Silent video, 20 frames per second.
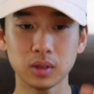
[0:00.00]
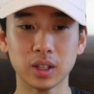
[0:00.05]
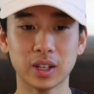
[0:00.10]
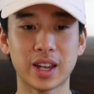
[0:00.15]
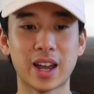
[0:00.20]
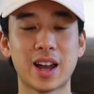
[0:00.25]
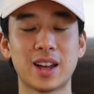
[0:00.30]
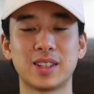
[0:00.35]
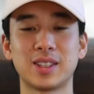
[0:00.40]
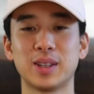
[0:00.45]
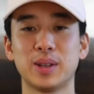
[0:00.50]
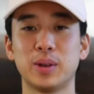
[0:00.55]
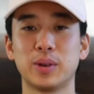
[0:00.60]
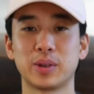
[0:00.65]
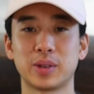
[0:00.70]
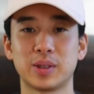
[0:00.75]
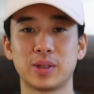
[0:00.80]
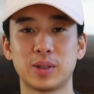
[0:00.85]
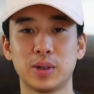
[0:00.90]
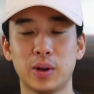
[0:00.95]
yeah,
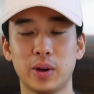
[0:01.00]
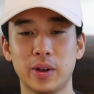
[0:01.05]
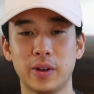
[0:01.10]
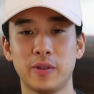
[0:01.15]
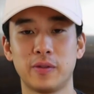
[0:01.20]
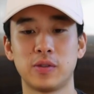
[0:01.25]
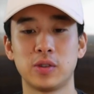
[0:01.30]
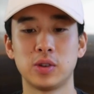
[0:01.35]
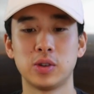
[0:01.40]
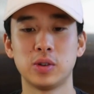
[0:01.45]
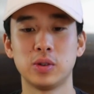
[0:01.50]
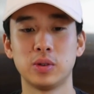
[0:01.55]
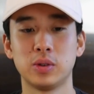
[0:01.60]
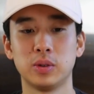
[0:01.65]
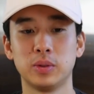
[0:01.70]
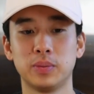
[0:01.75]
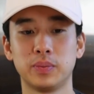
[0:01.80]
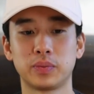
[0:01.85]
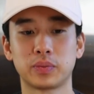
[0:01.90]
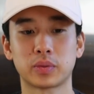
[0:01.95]
so if
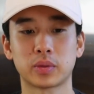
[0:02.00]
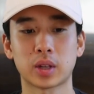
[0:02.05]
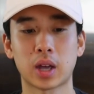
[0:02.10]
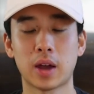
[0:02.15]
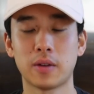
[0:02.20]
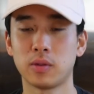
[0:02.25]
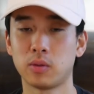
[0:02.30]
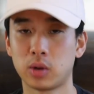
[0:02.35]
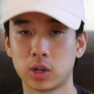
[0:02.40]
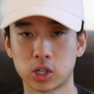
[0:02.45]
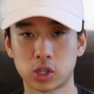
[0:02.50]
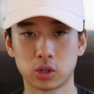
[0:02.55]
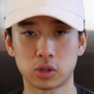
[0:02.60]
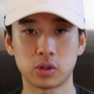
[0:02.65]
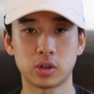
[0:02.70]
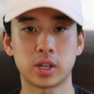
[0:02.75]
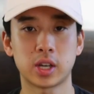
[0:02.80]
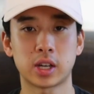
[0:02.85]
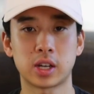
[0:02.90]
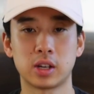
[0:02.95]
you haven't watched
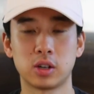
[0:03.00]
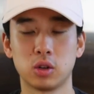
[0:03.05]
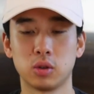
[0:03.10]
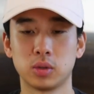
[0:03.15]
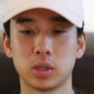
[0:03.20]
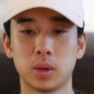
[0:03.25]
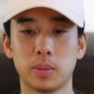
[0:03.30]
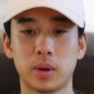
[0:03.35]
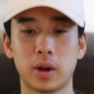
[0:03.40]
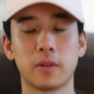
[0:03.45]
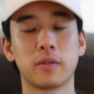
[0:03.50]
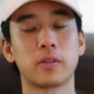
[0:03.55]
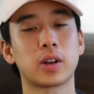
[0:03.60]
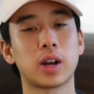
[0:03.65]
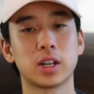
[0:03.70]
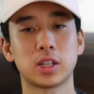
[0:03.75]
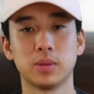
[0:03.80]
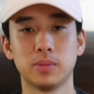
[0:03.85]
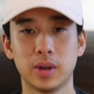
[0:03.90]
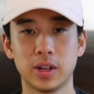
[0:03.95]
Shokugeki no Soma, I
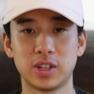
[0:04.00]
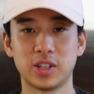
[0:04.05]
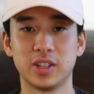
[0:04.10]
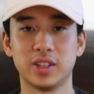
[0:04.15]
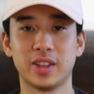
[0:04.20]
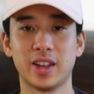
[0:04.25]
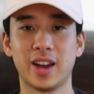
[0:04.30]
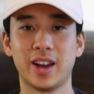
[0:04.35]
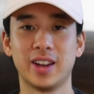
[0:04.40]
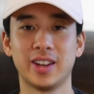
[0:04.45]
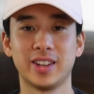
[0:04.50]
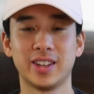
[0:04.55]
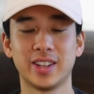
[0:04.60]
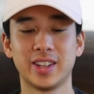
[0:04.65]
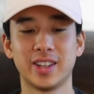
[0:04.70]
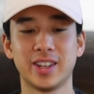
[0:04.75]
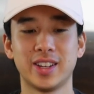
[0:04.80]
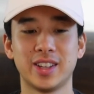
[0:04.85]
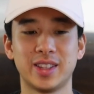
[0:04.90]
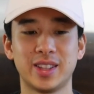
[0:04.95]
forgot to mention that
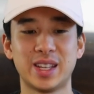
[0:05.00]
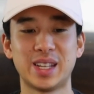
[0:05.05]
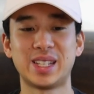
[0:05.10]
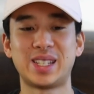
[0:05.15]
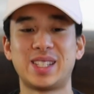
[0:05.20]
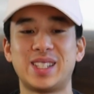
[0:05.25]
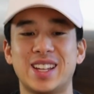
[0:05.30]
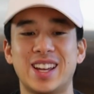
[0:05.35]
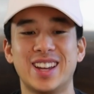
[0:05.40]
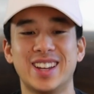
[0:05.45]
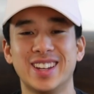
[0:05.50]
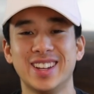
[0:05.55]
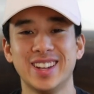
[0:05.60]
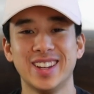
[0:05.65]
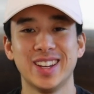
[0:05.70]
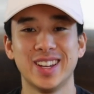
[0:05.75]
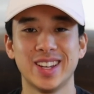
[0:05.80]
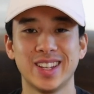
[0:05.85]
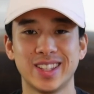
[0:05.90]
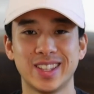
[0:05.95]
this
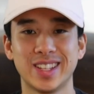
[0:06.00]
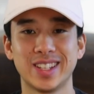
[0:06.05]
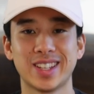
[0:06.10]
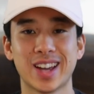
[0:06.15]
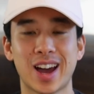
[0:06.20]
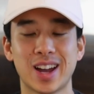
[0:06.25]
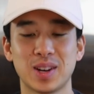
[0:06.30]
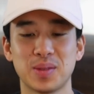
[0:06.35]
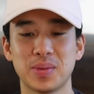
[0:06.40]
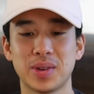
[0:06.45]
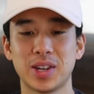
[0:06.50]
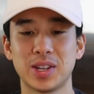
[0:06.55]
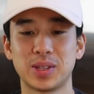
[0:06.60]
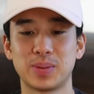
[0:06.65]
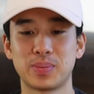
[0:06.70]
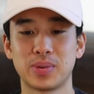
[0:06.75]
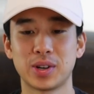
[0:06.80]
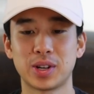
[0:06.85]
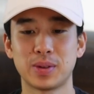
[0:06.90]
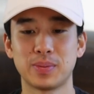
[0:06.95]
anime
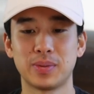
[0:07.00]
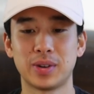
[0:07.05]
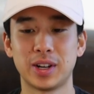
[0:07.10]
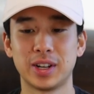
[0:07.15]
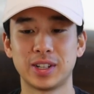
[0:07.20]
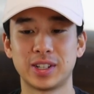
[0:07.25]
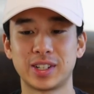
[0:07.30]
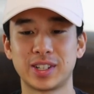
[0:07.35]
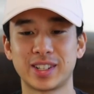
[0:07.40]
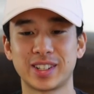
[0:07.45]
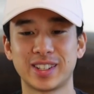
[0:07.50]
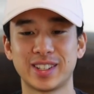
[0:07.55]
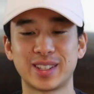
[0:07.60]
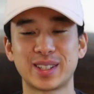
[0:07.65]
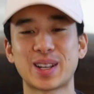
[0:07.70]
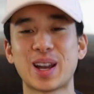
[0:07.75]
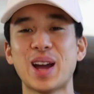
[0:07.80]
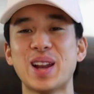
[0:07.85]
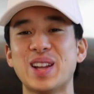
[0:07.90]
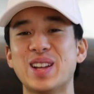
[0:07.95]
is pretty much,
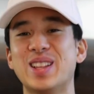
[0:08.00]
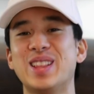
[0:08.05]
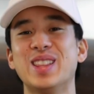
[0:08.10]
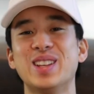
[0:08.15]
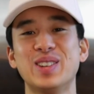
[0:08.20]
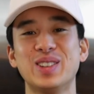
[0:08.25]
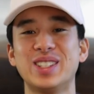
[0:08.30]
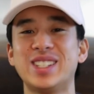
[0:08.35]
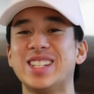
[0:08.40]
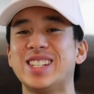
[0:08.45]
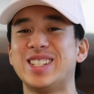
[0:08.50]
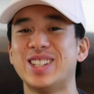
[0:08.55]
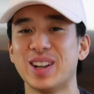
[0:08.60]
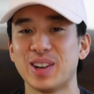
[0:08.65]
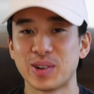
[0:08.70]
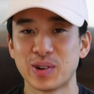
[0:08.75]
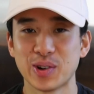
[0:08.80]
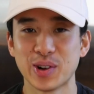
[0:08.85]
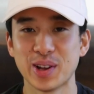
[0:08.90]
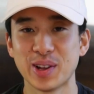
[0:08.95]
it's kind of a little
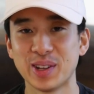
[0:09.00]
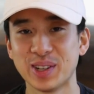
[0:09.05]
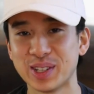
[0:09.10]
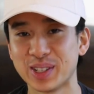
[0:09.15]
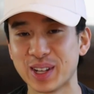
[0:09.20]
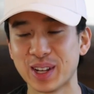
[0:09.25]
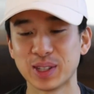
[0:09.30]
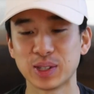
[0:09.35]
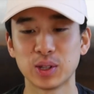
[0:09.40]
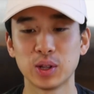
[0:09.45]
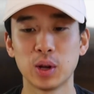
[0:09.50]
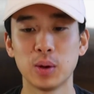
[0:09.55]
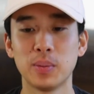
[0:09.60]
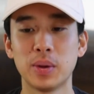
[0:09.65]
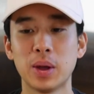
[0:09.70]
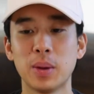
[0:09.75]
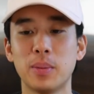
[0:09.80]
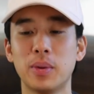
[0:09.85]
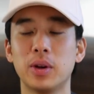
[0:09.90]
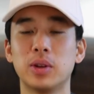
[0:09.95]
degenerate in a sense a little
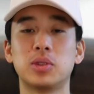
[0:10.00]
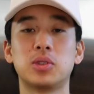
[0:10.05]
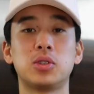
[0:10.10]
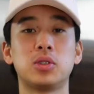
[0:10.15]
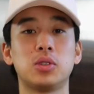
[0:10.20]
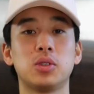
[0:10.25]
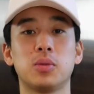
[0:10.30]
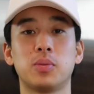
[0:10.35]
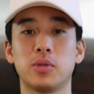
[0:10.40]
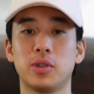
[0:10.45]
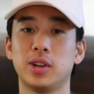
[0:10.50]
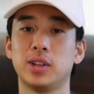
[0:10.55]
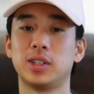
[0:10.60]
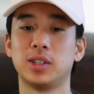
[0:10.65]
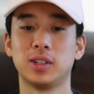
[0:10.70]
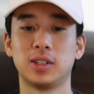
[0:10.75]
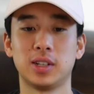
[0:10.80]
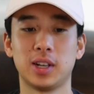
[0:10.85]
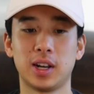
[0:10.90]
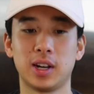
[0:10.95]
bit, but it's super
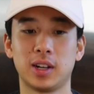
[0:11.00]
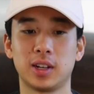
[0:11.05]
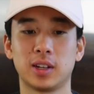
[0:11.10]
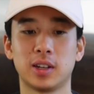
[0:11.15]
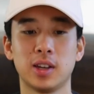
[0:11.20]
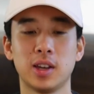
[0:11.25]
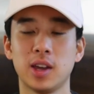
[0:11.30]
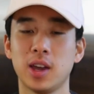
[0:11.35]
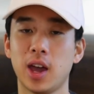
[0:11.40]
entertaining.